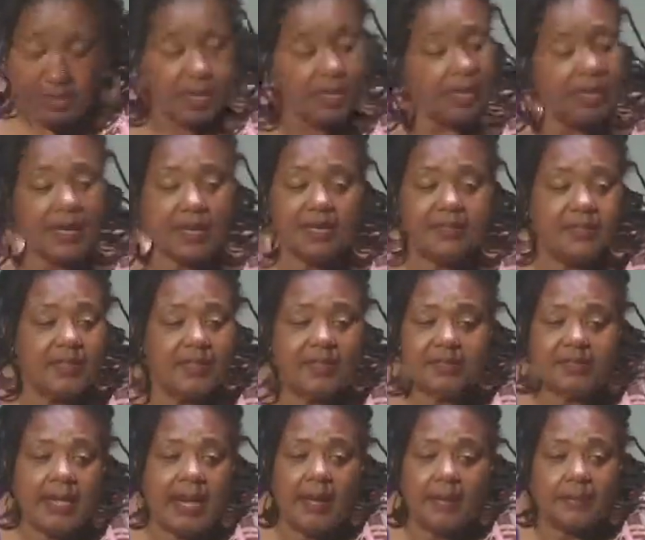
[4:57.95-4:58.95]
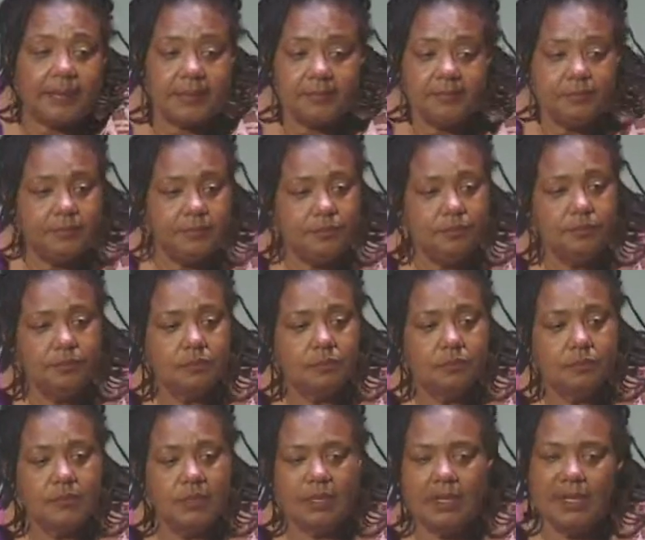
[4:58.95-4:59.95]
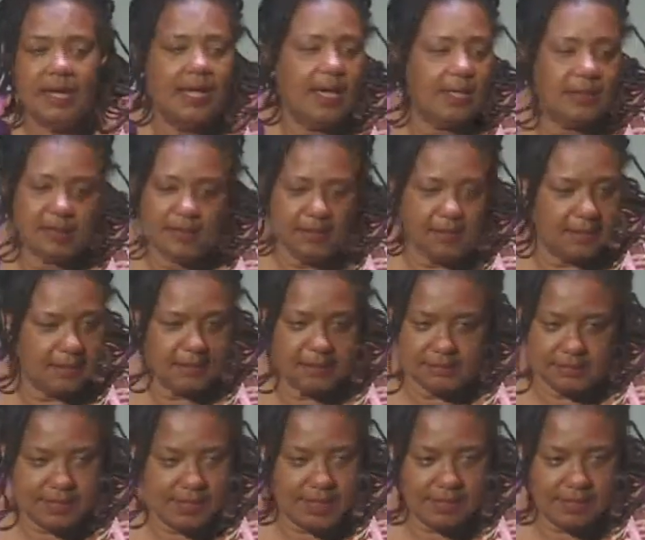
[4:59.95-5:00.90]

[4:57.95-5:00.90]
a lot of things happened. A lot of things